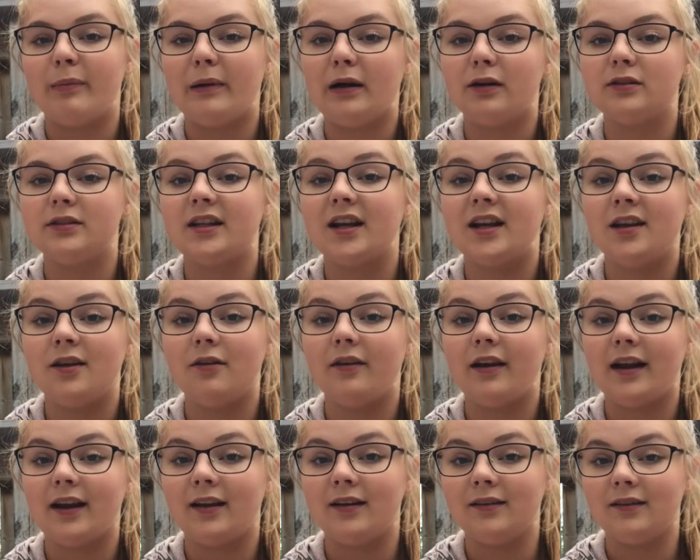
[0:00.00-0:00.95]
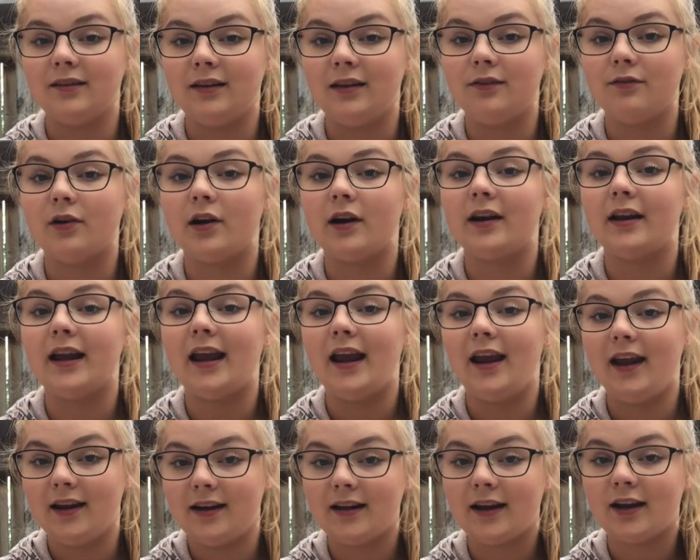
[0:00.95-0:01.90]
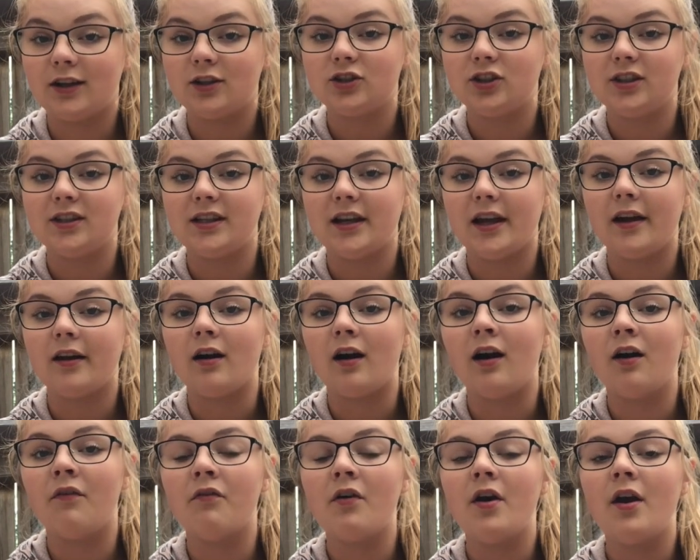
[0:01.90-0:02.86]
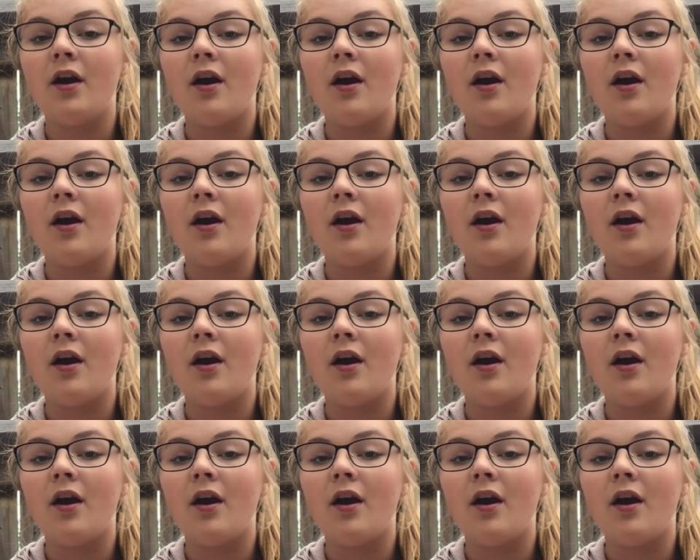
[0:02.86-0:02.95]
bows that you can leave on and actually take off